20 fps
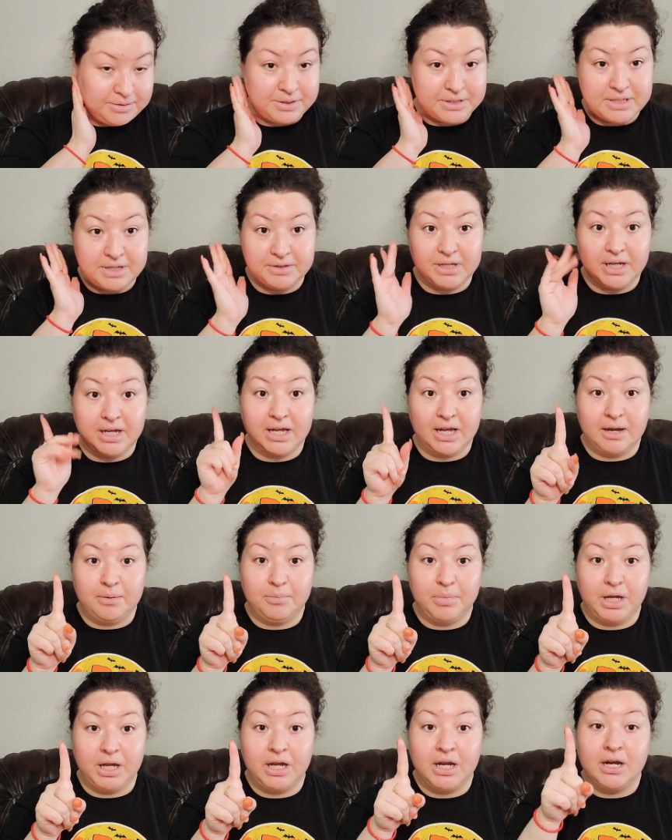That's how they get
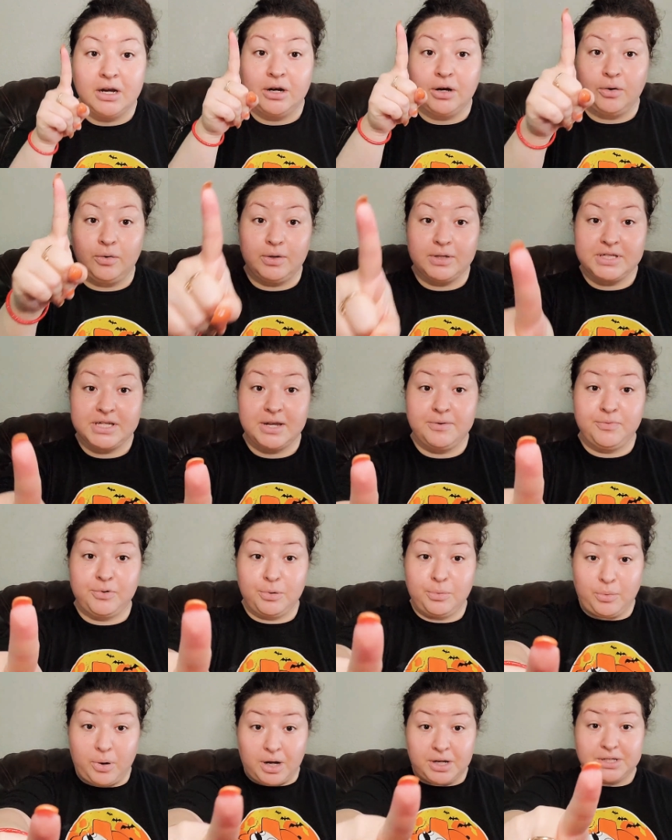me. Ulta, if you're
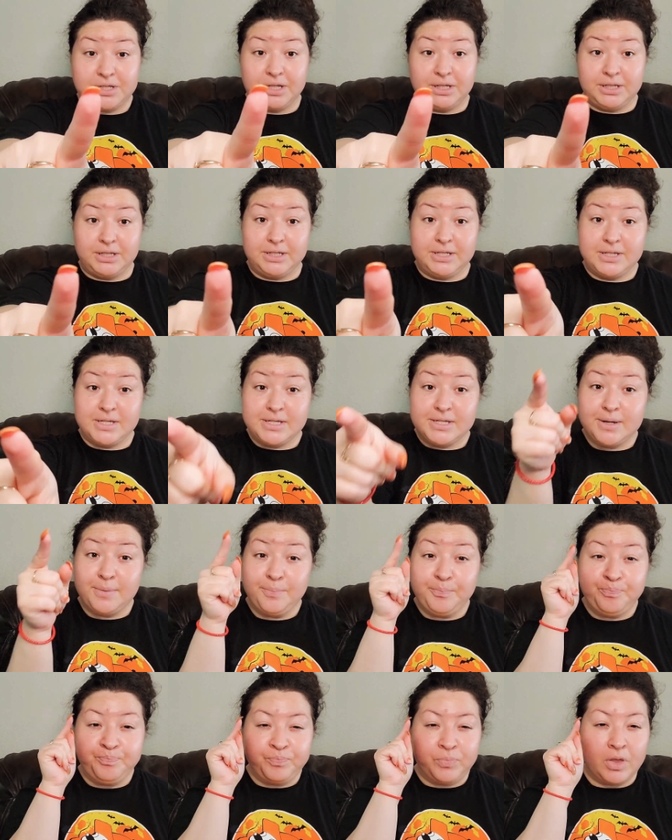watching this,
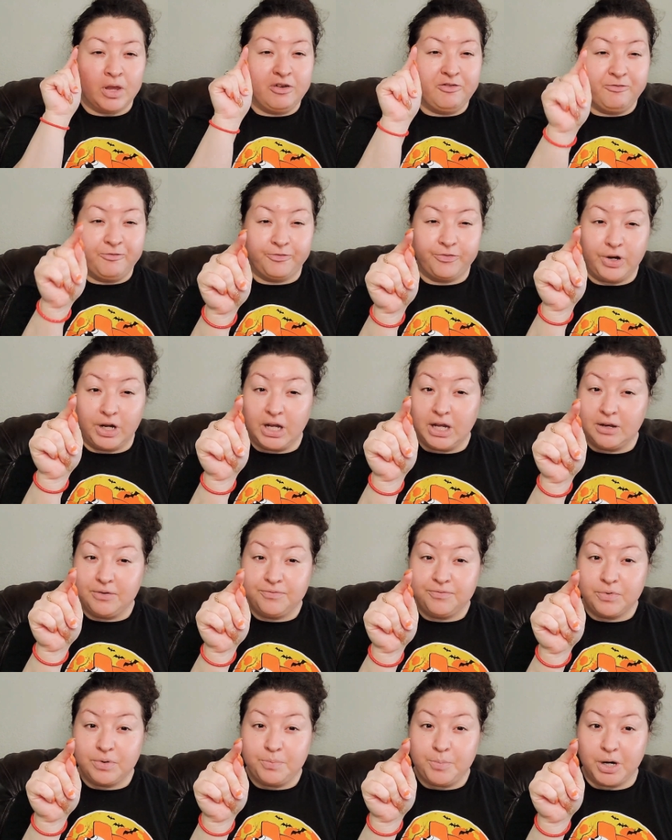Free gift
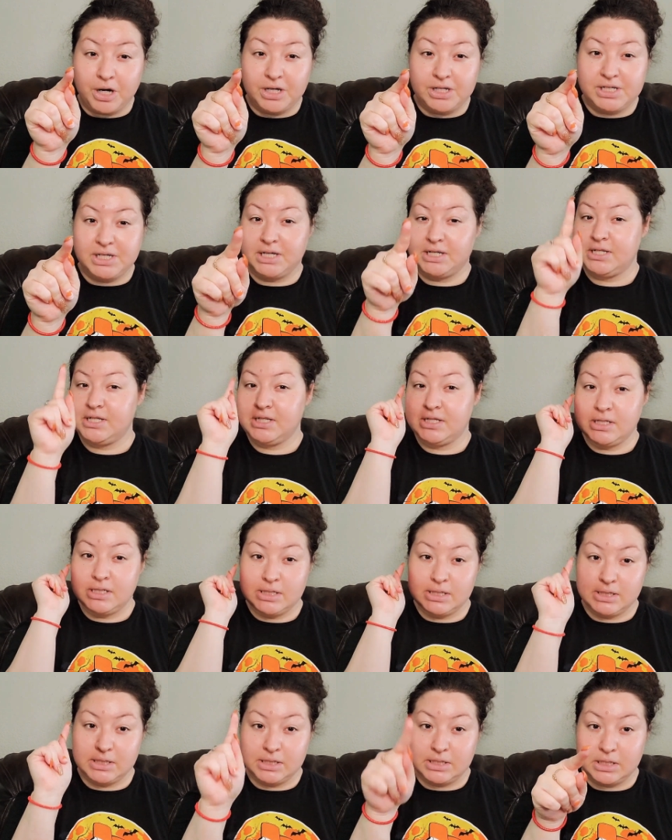with purchase,
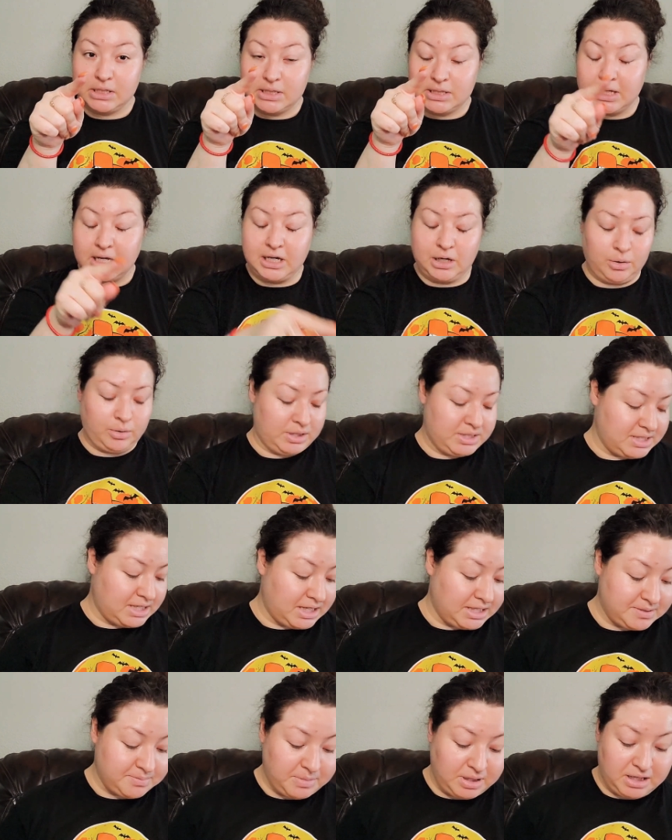that always
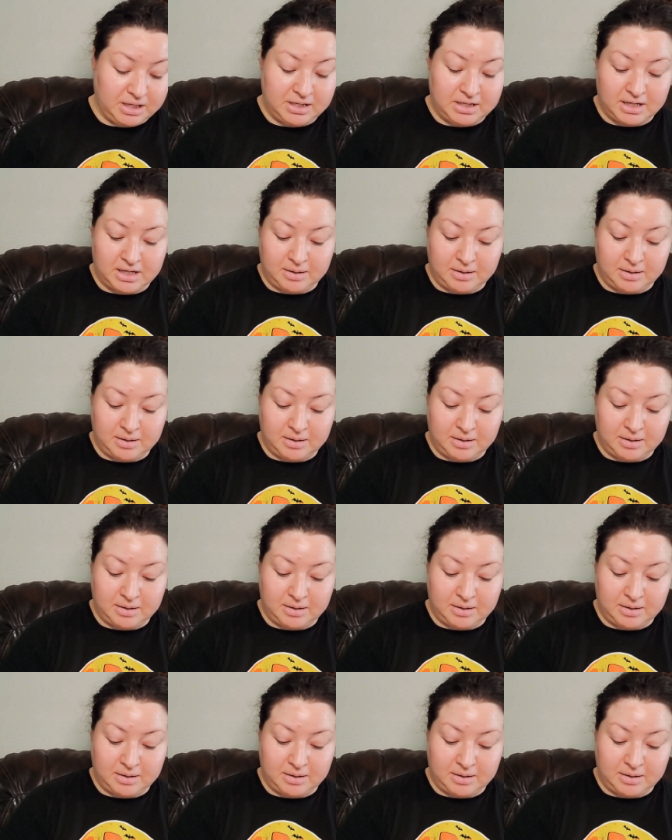gets me.